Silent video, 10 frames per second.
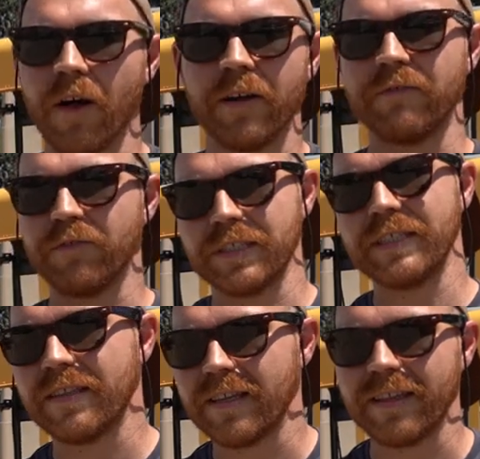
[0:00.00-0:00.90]
along, and if there's
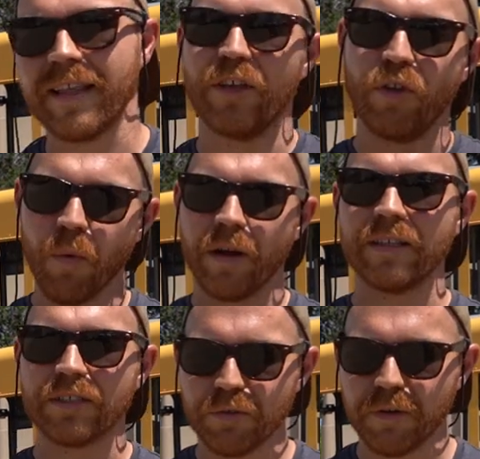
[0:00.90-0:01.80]
anything that you want
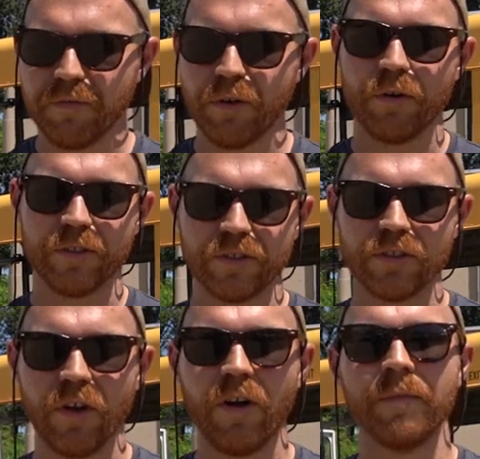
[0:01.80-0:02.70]
us to review or
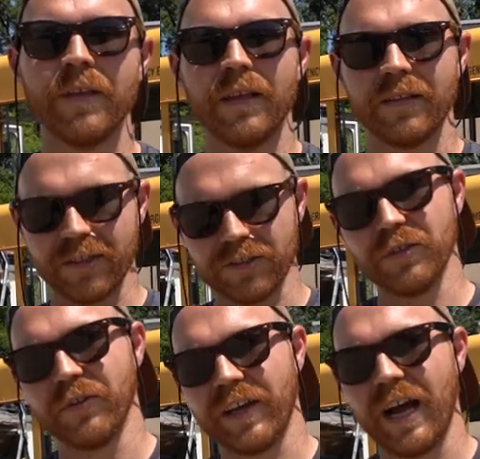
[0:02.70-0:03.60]
install, let us know
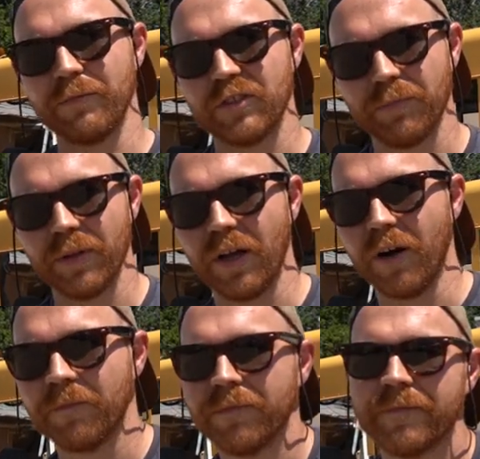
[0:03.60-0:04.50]
in the comments below.